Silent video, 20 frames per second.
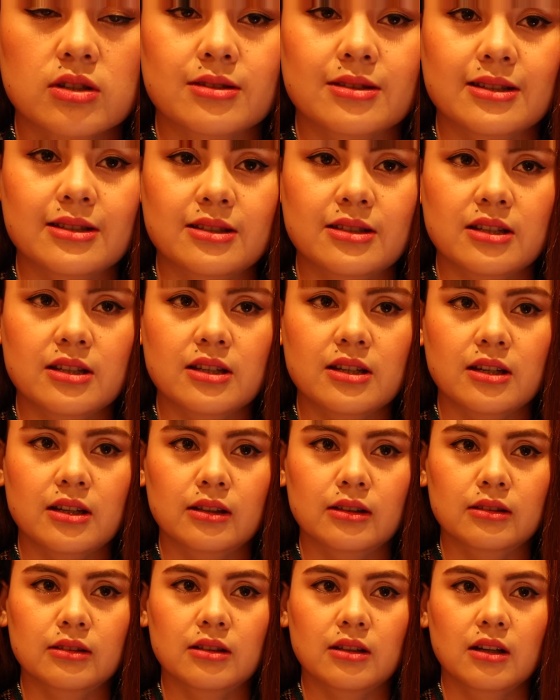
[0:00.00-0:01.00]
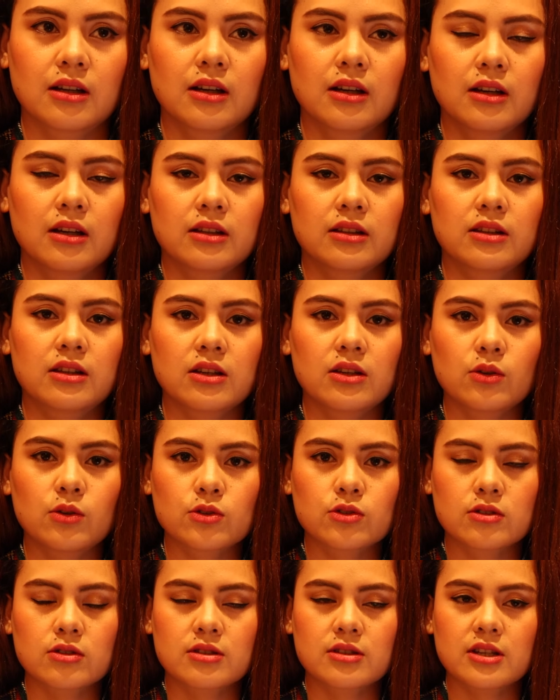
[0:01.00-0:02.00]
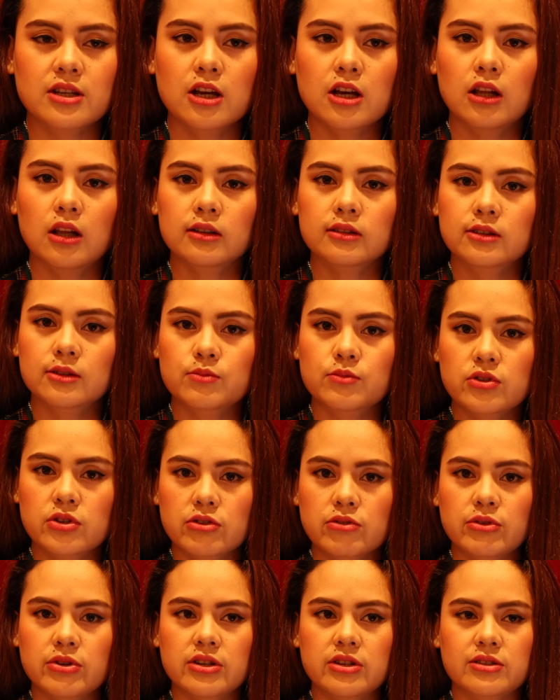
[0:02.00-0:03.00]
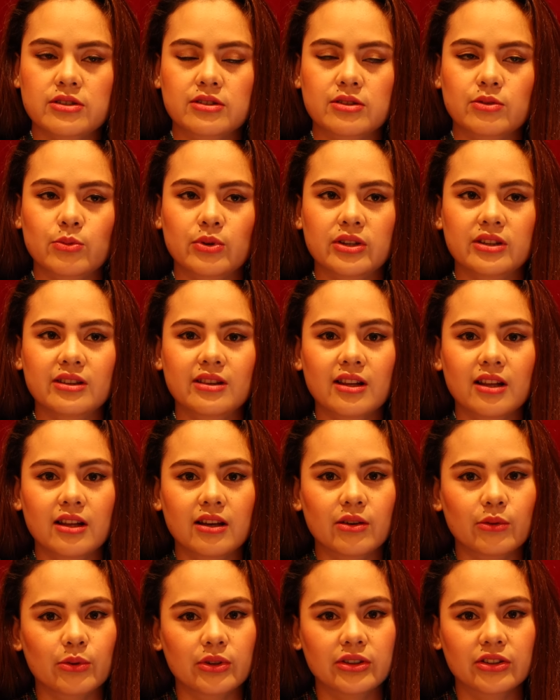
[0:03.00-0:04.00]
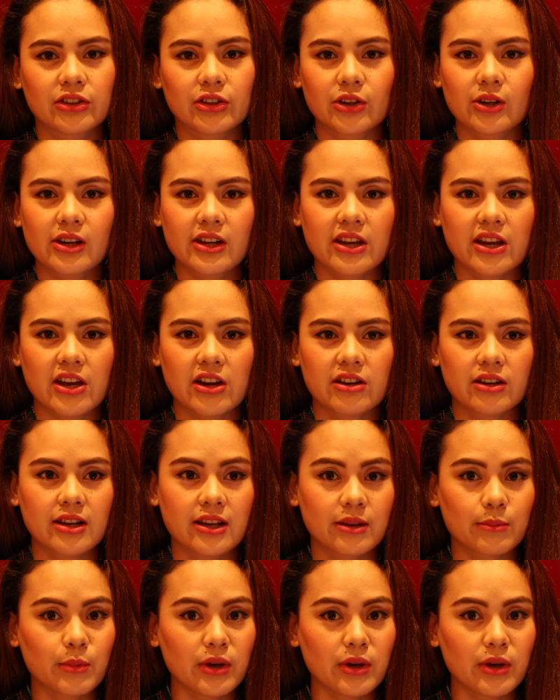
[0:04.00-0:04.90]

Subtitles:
city and they used to see a lot of tourists with curly hair like